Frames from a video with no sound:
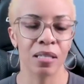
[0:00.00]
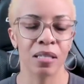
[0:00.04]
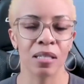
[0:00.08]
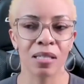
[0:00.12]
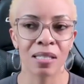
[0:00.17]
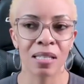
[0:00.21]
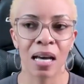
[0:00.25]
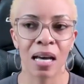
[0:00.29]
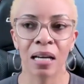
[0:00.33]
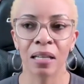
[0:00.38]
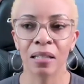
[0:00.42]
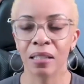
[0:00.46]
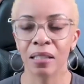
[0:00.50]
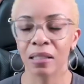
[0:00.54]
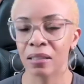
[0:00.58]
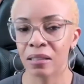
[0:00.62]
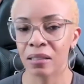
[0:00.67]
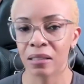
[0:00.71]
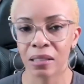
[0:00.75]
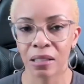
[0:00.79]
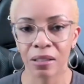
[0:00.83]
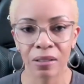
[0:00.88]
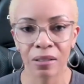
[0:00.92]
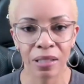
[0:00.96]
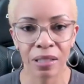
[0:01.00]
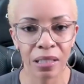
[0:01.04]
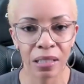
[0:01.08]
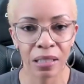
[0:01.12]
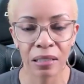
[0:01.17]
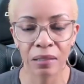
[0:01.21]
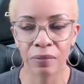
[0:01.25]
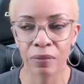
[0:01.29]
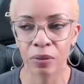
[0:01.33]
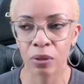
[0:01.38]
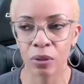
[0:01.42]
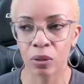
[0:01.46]
It's not necessarily
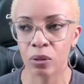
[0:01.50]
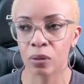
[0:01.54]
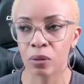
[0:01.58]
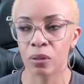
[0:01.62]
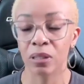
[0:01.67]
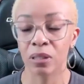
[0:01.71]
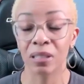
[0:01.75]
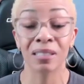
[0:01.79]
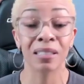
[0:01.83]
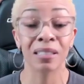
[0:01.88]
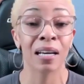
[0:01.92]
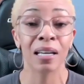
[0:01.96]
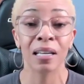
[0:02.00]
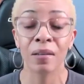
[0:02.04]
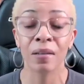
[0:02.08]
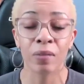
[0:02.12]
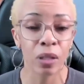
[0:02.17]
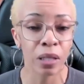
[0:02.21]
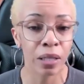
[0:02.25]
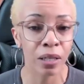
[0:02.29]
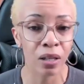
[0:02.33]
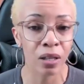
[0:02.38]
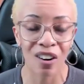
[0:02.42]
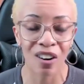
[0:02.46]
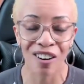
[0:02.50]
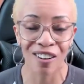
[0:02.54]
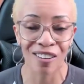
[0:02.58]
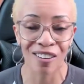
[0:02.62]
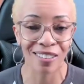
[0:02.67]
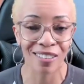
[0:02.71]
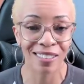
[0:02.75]
evil. It's not evil at all.